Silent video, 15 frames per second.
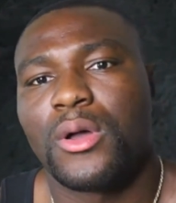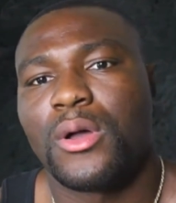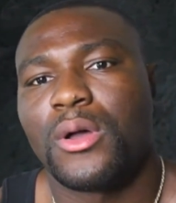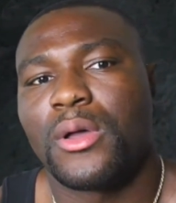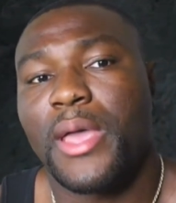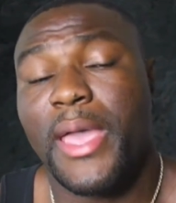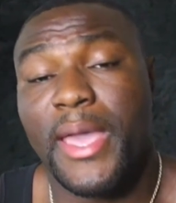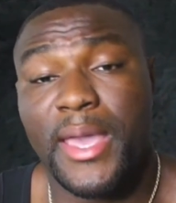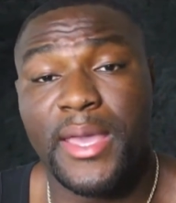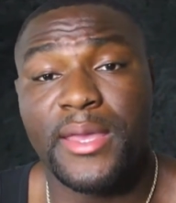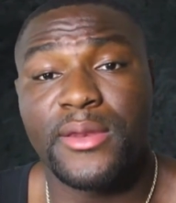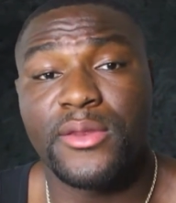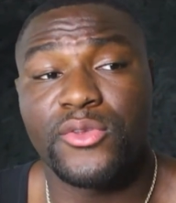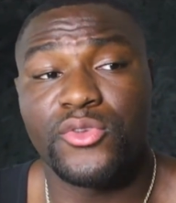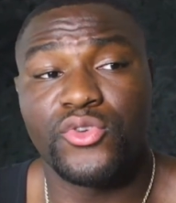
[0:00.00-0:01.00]

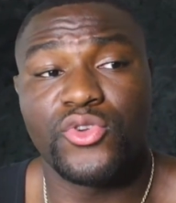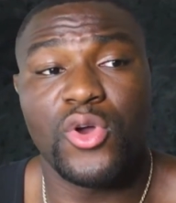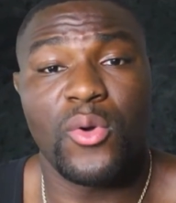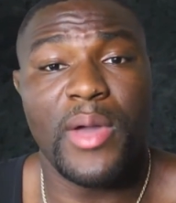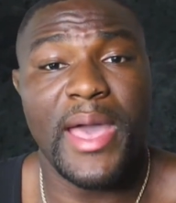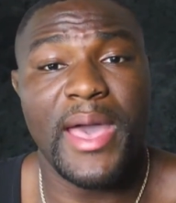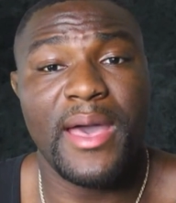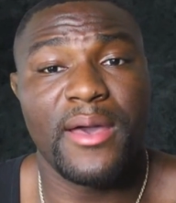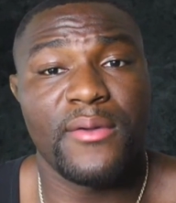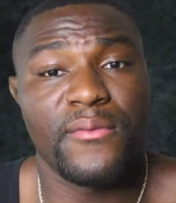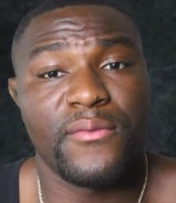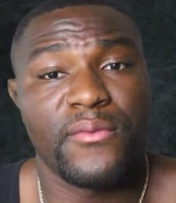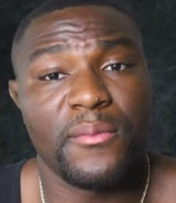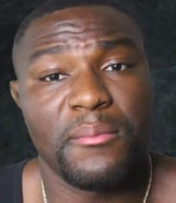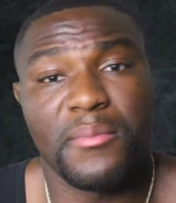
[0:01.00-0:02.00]
and you don't have
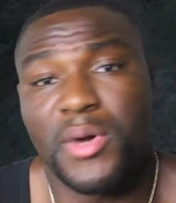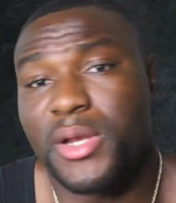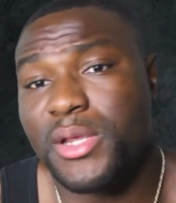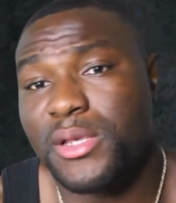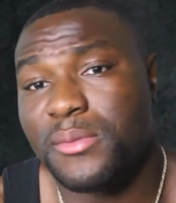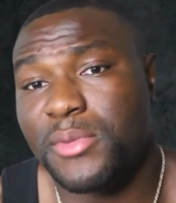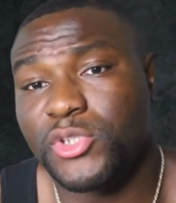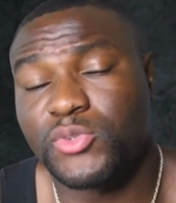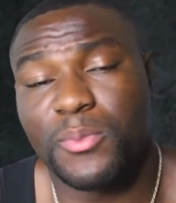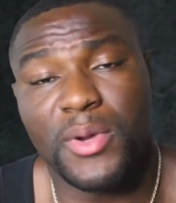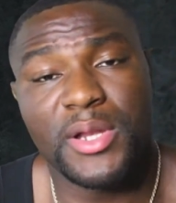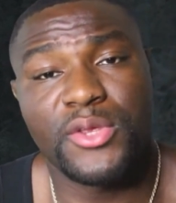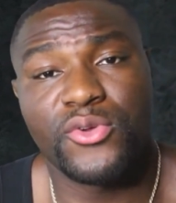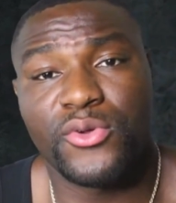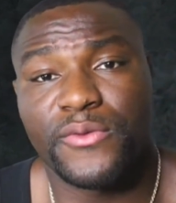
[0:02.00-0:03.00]
much
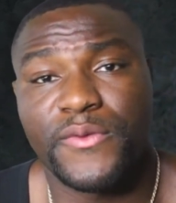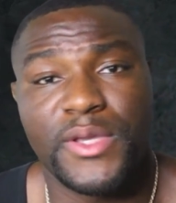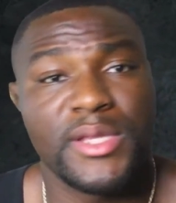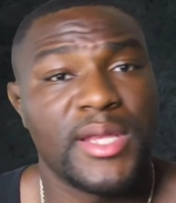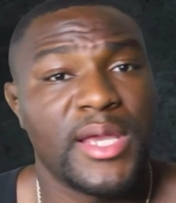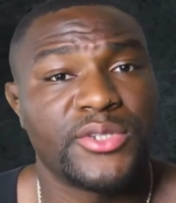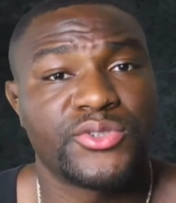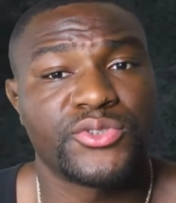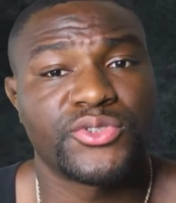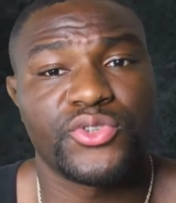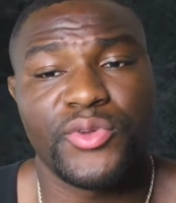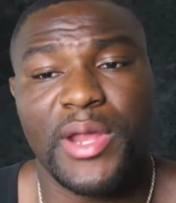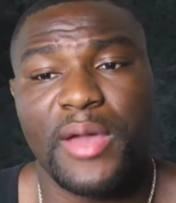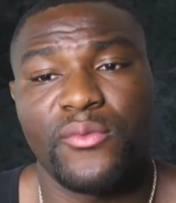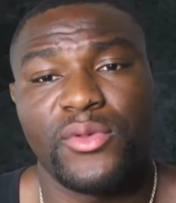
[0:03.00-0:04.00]
money, you're a teenager, so you're
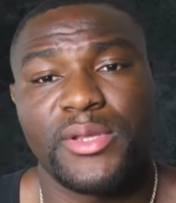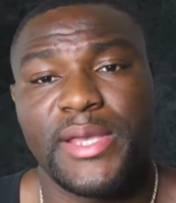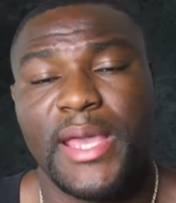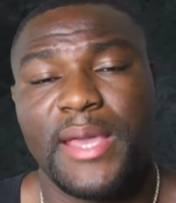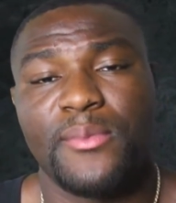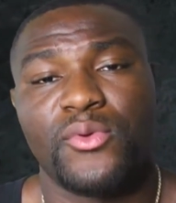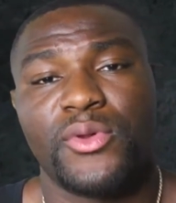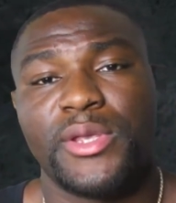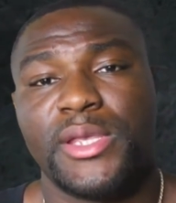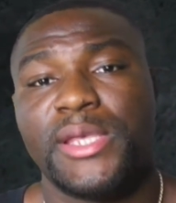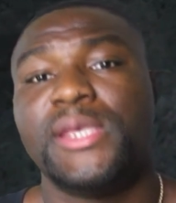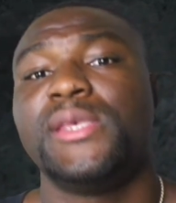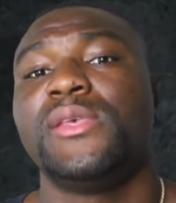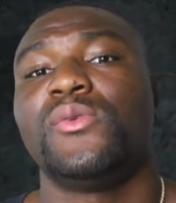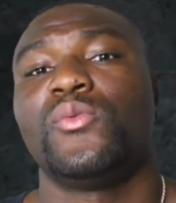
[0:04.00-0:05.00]
not really able to
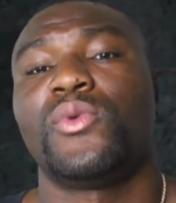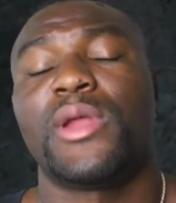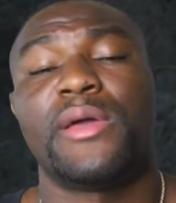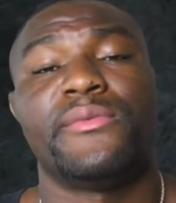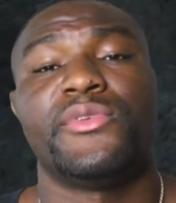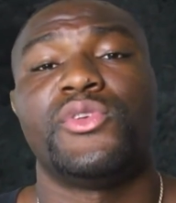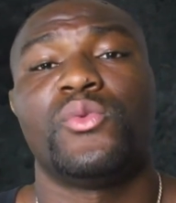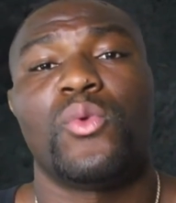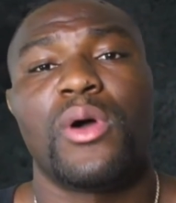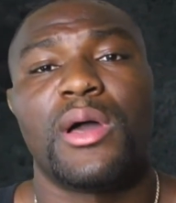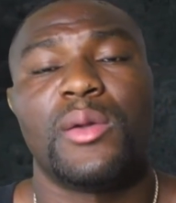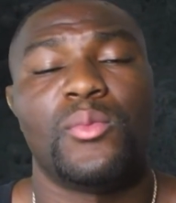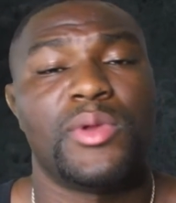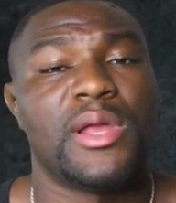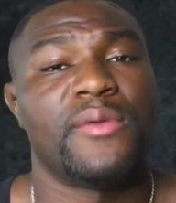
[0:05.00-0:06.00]
eat whatever you want
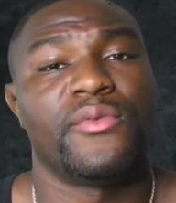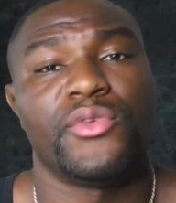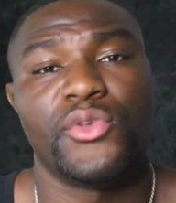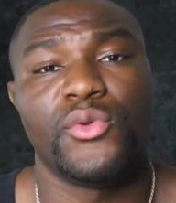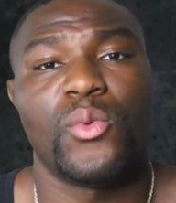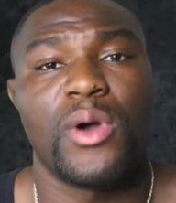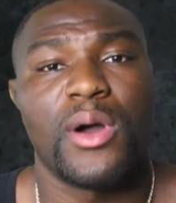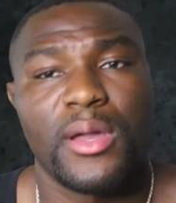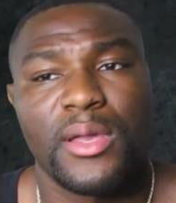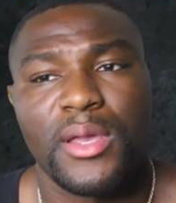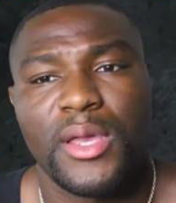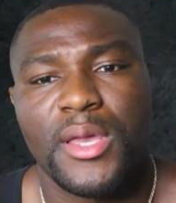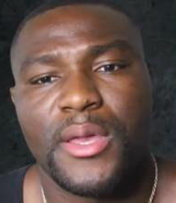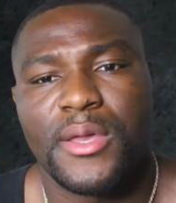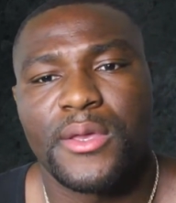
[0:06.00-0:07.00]
and whenever you want.
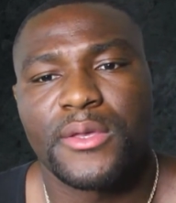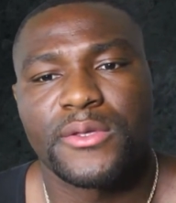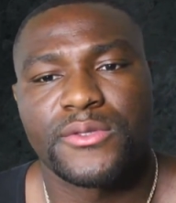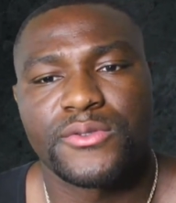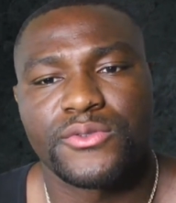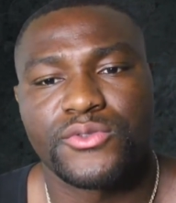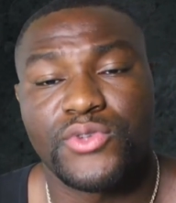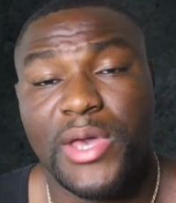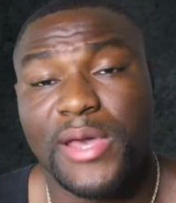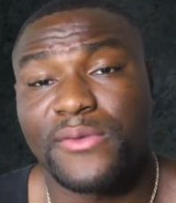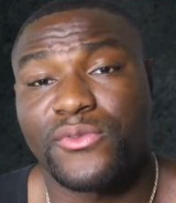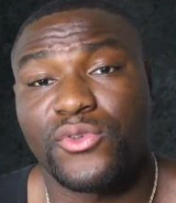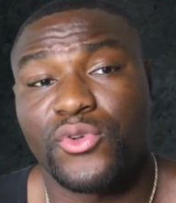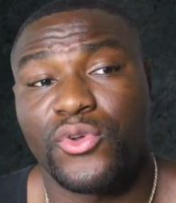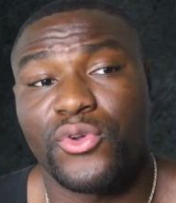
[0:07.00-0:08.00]

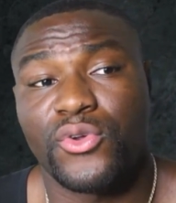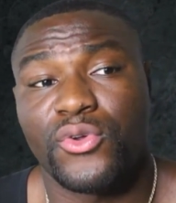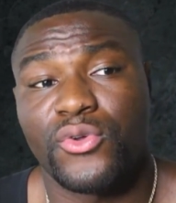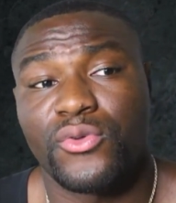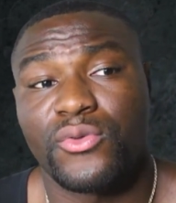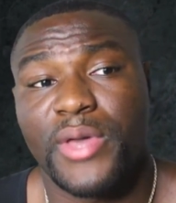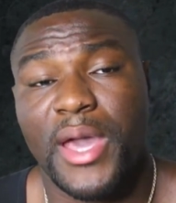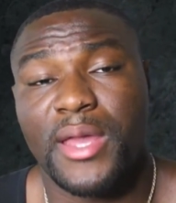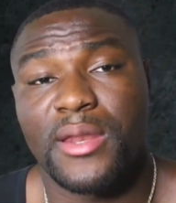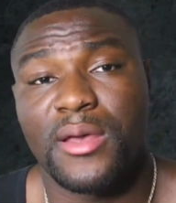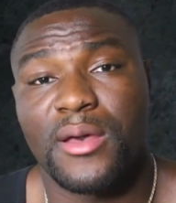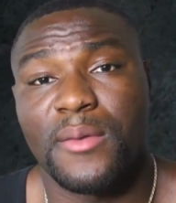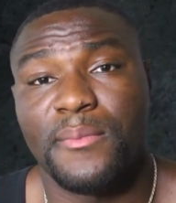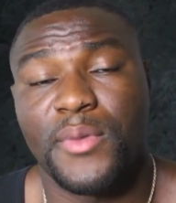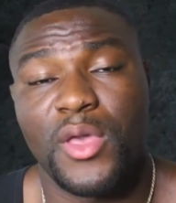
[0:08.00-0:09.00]
You're kind
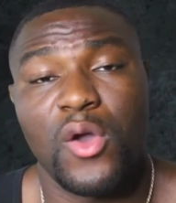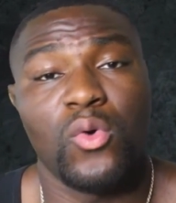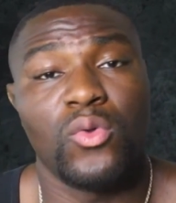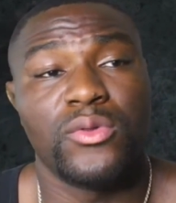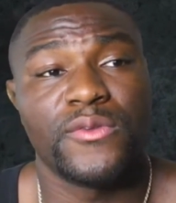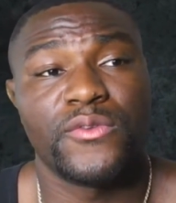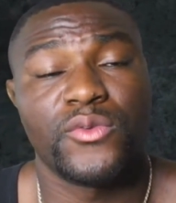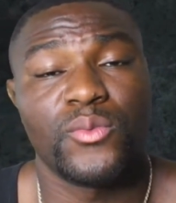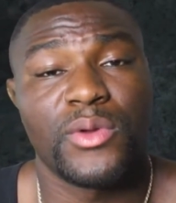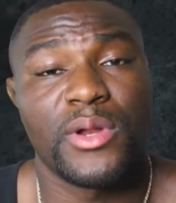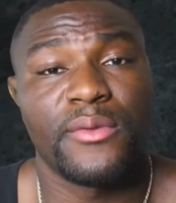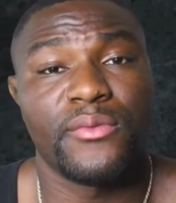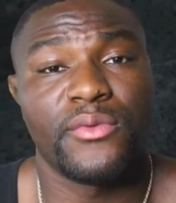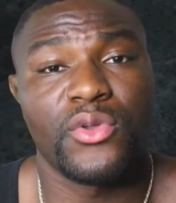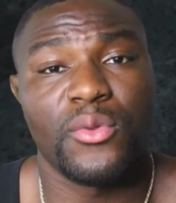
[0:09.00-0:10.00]
of beholden to
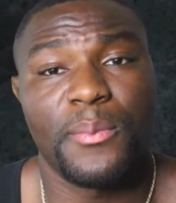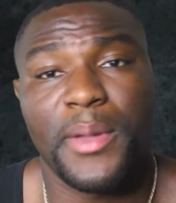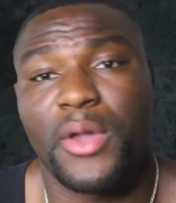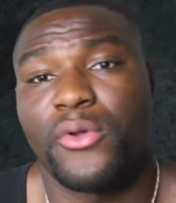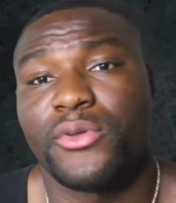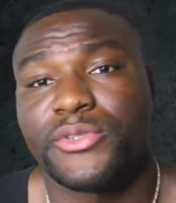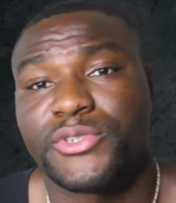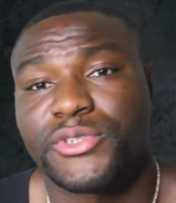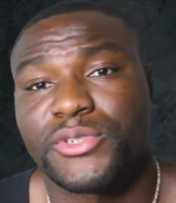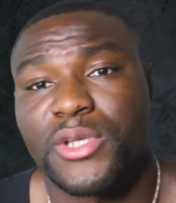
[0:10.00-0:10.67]
whatever your parents